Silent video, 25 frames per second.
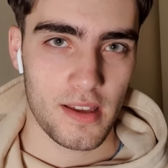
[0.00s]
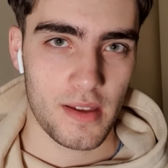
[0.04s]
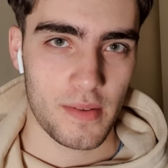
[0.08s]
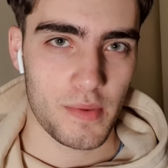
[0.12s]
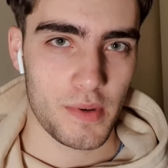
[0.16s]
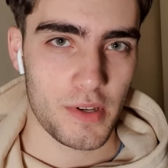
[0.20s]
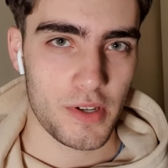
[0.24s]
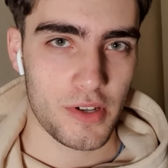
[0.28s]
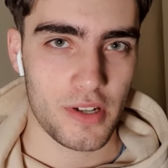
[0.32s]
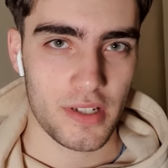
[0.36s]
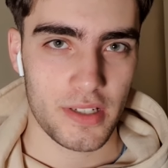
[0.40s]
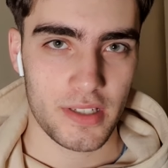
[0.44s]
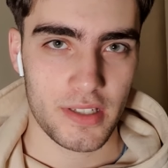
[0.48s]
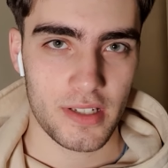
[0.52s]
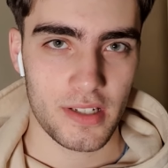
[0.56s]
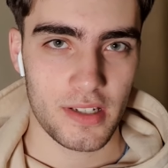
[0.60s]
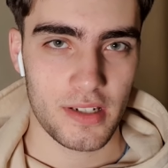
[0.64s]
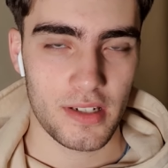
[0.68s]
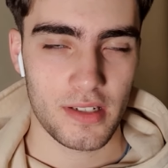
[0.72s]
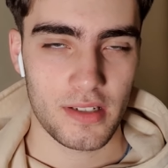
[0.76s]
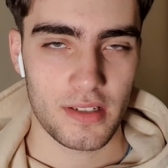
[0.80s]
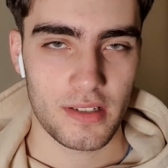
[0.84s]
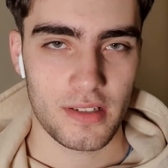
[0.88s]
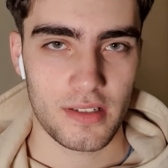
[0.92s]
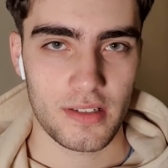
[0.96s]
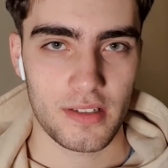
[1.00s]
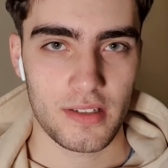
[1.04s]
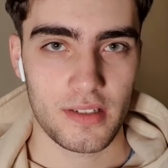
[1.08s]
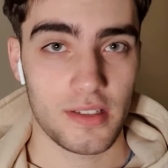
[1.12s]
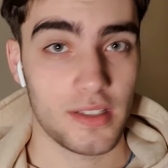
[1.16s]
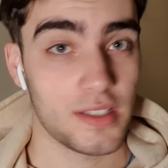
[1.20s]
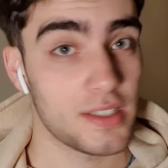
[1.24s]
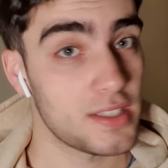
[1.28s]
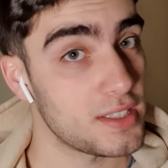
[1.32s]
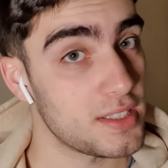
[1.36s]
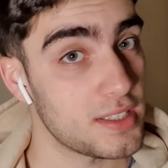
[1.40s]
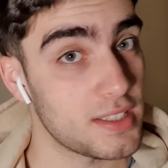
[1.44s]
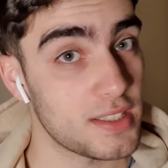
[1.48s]
I'm interested.
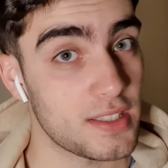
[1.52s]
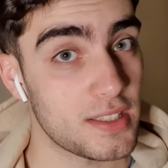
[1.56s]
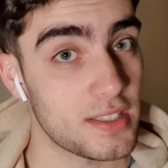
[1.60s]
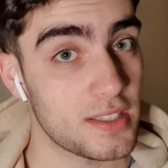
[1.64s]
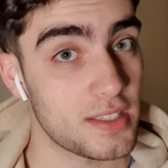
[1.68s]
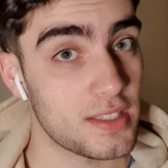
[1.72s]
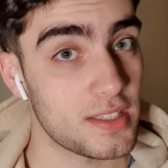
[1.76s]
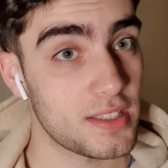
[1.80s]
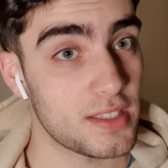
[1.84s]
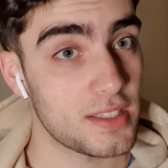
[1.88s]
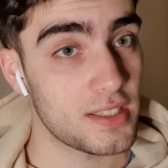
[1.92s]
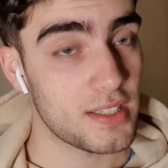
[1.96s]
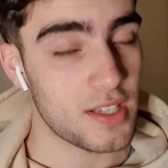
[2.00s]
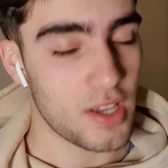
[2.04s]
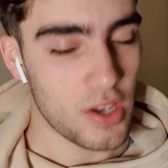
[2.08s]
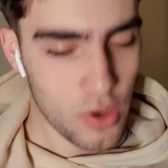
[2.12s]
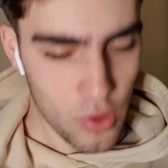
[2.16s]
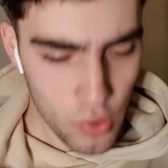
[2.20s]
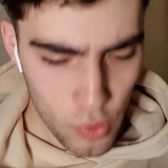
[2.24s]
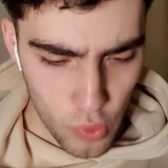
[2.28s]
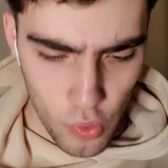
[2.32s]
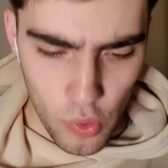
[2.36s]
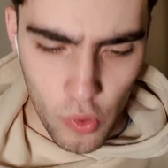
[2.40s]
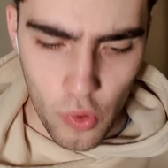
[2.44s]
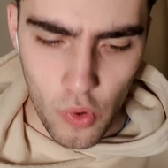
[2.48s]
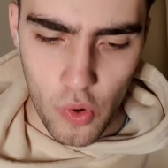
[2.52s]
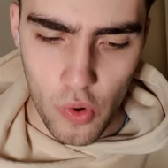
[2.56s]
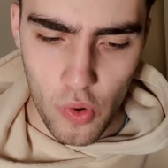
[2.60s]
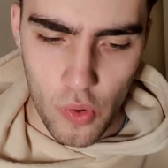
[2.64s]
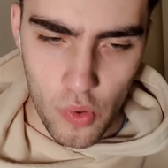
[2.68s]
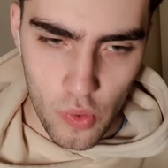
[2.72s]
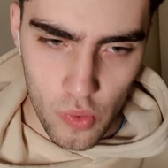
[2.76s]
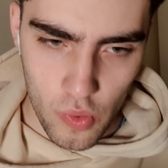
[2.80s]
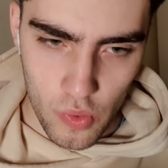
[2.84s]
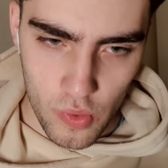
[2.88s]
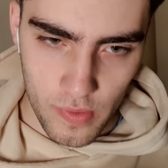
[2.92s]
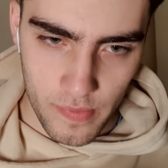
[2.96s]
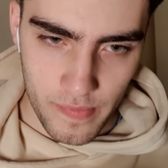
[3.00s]

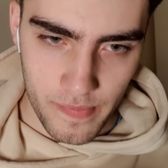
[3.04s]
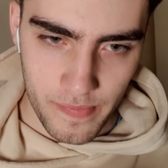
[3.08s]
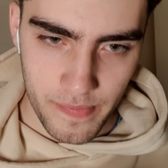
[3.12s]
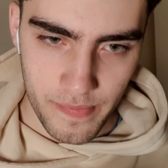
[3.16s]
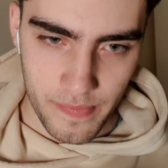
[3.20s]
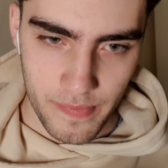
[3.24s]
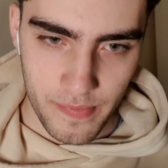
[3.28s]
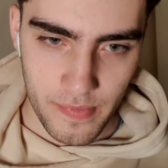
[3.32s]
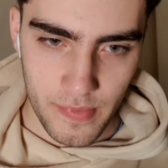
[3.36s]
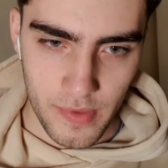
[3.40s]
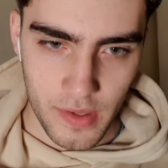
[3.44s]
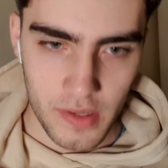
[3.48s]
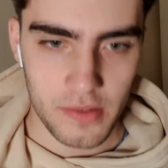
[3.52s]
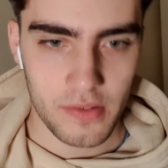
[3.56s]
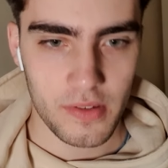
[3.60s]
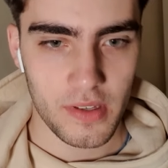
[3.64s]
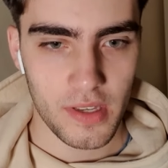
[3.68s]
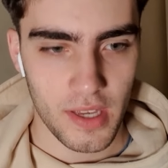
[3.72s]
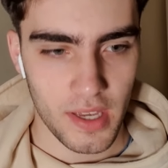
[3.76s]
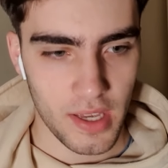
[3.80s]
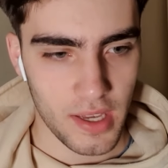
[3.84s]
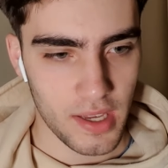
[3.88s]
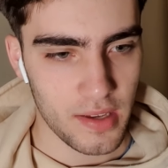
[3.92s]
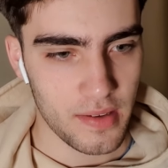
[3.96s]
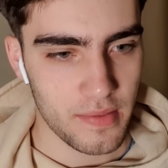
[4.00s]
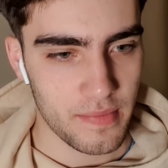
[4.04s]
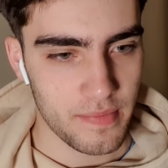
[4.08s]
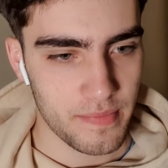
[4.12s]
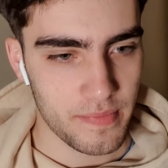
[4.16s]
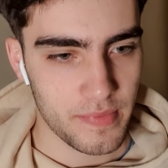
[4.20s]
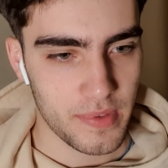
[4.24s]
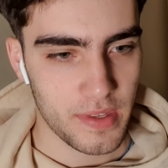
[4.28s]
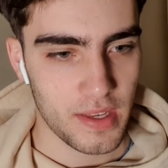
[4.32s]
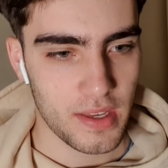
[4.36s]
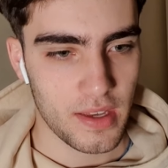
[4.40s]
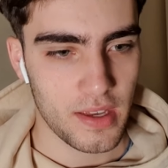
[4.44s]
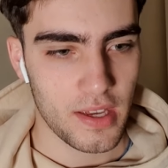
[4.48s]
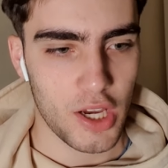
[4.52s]
Oh, okay.
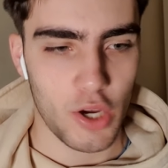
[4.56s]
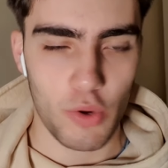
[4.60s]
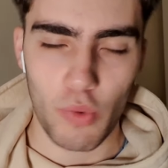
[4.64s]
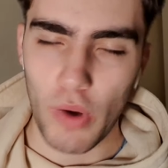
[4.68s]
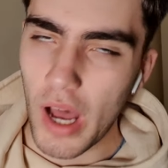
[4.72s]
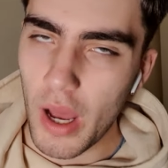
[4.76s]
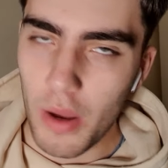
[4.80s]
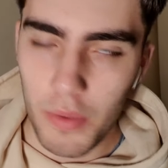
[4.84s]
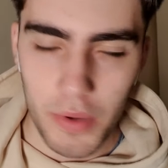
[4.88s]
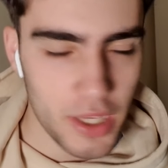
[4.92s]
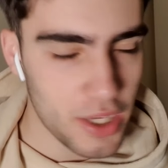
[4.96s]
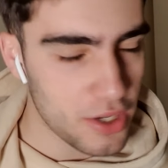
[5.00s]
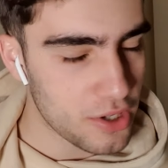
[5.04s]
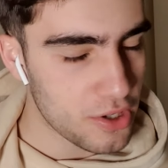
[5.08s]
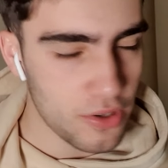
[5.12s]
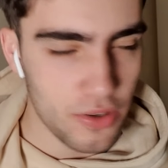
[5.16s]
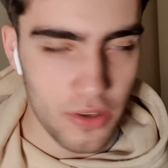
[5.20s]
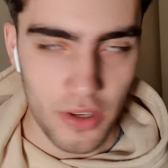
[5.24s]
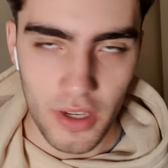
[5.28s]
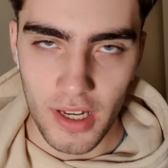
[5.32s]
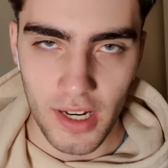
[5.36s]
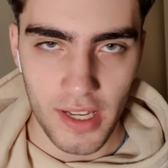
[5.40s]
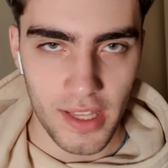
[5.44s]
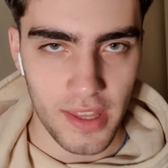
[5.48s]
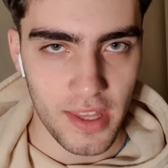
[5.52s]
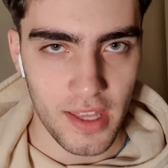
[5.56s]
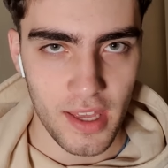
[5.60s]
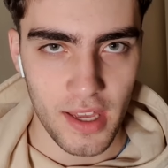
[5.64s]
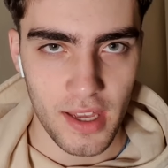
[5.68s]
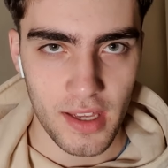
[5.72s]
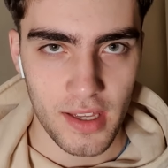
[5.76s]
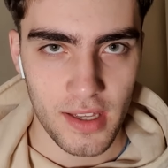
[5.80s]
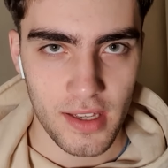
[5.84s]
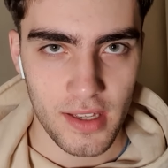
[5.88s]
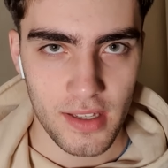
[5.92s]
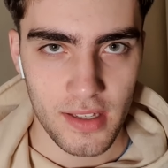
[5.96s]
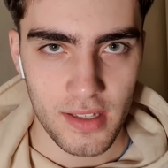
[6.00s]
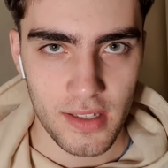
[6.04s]
Why were you Googling that?